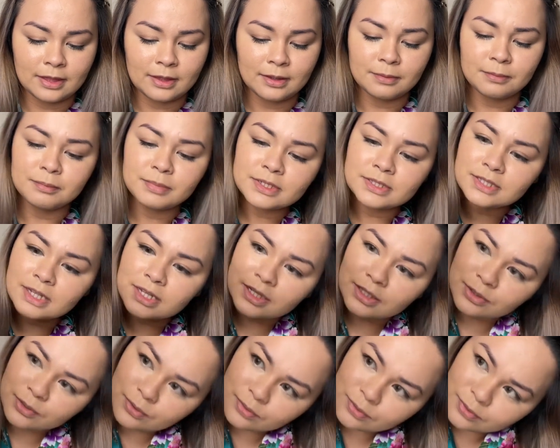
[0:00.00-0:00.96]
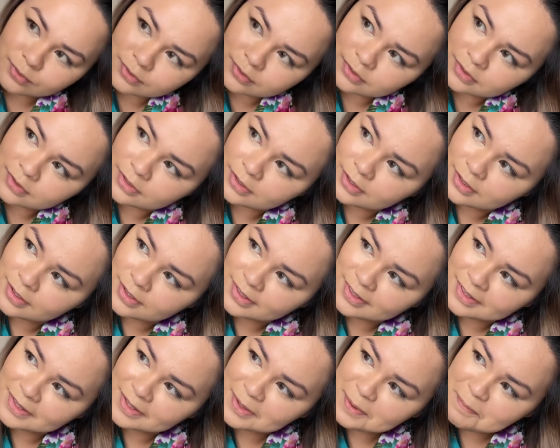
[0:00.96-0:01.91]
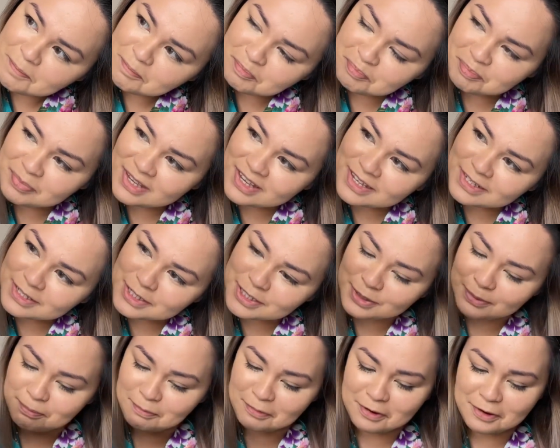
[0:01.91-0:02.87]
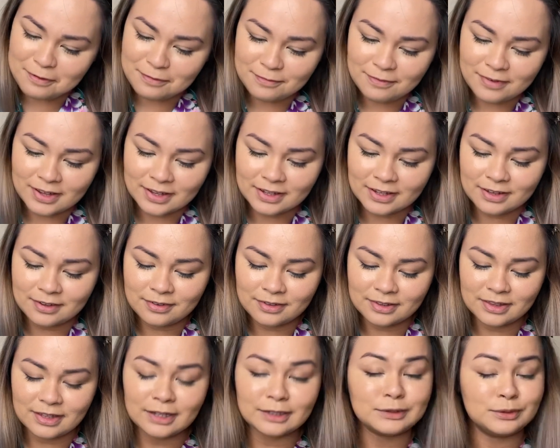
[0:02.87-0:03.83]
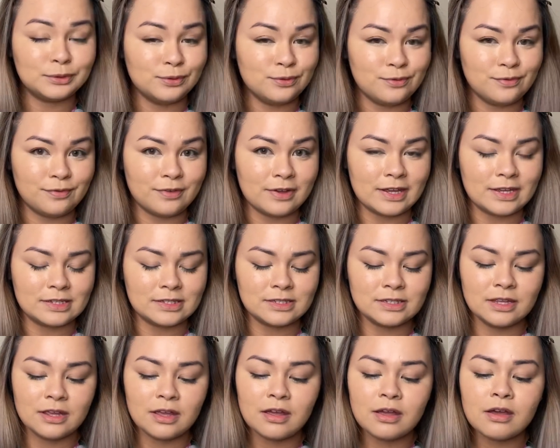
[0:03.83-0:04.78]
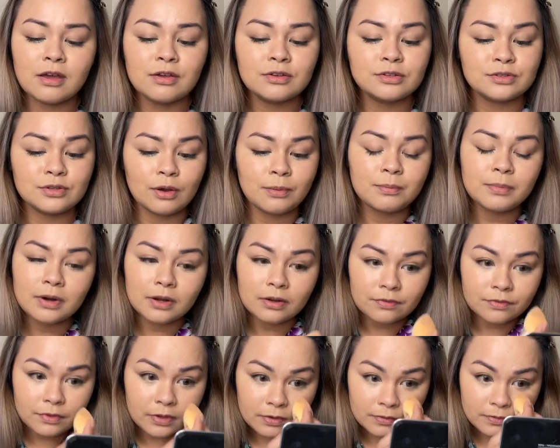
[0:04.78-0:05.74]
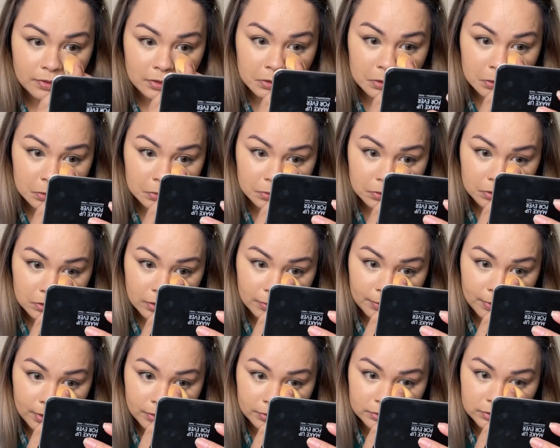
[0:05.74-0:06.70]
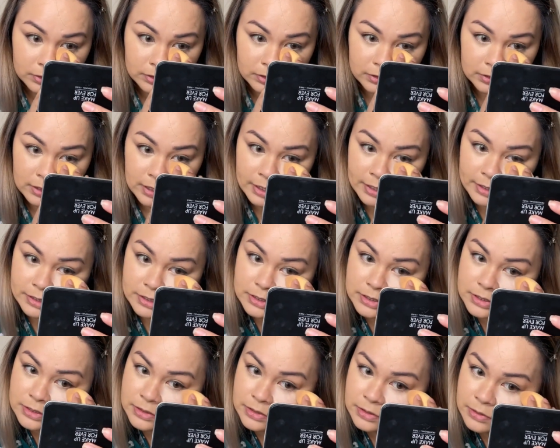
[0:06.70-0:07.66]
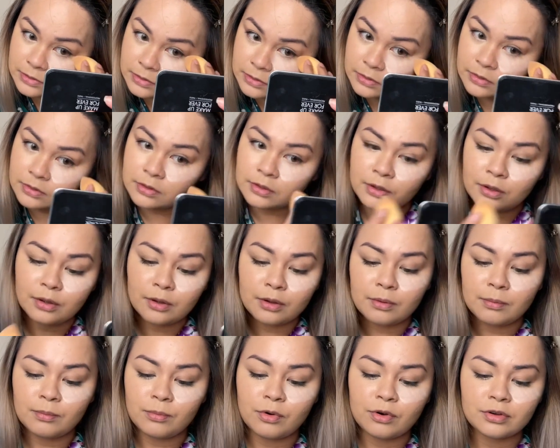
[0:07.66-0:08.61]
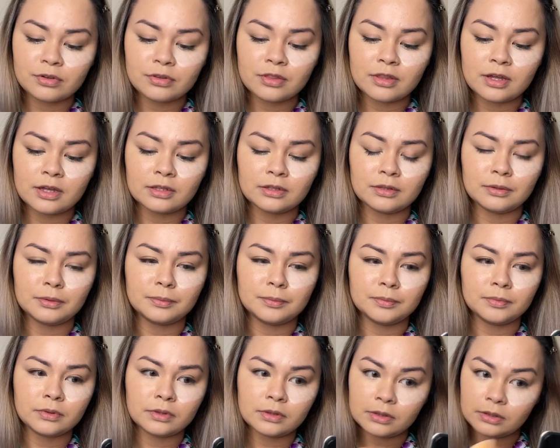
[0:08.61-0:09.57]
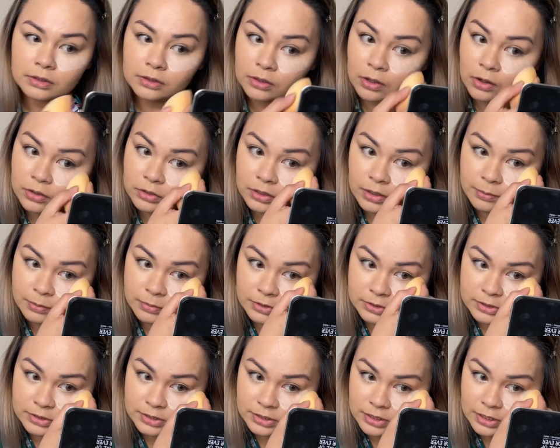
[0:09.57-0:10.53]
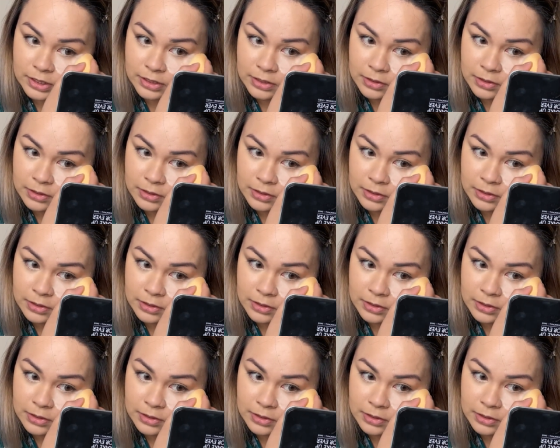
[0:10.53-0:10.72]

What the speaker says: basta itong Peach Perfect ng Too Faced. Sobrang favorite ko to na powder, guys. More than Laura Mercier.